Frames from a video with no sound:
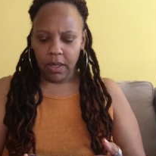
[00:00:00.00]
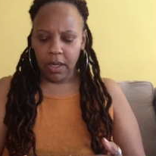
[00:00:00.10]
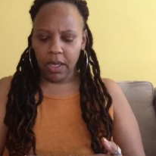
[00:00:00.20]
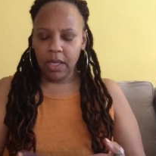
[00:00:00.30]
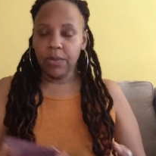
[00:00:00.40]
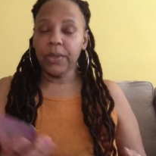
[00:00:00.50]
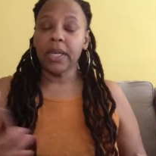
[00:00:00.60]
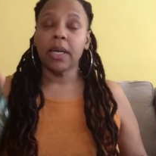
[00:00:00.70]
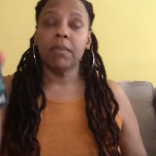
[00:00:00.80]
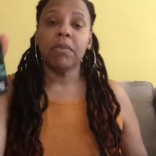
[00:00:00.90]
And we
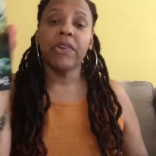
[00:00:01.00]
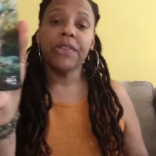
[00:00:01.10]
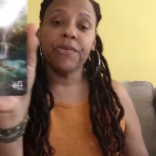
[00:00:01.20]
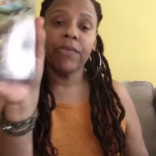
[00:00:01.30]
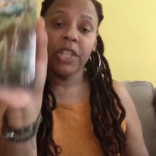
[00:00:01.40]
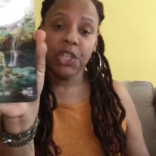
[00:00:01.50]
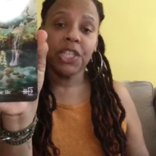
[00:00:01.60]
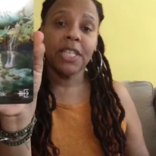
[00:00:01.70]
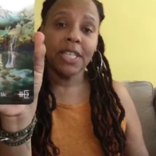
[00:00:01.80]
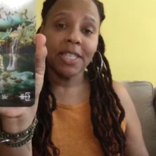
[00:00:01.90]
got
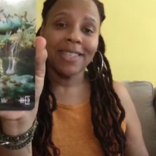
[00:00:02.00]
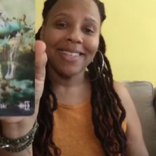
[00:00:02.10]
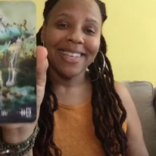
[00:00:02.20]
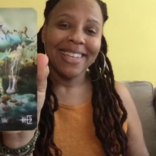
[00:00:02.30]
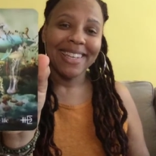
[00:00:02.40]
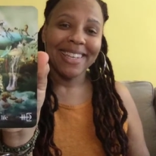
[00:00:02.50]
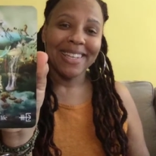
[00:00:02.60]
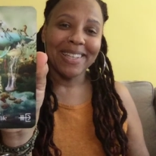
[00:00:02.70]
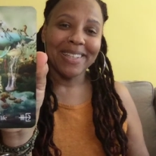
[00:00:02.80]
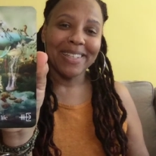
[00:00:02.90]
richness,
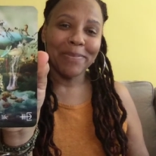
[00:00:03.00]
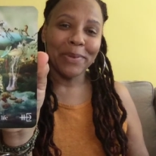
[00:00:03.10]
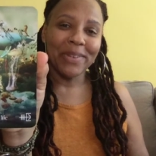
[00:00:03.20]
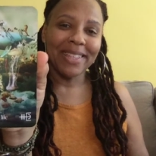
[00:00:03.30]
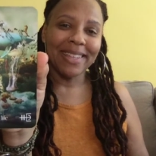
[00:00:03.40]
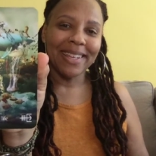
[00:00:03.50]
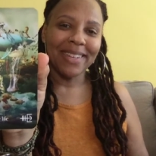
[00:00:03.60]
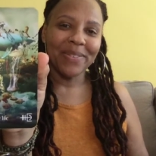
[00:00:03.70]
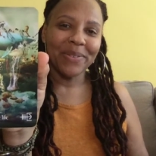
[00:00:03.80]
marine life.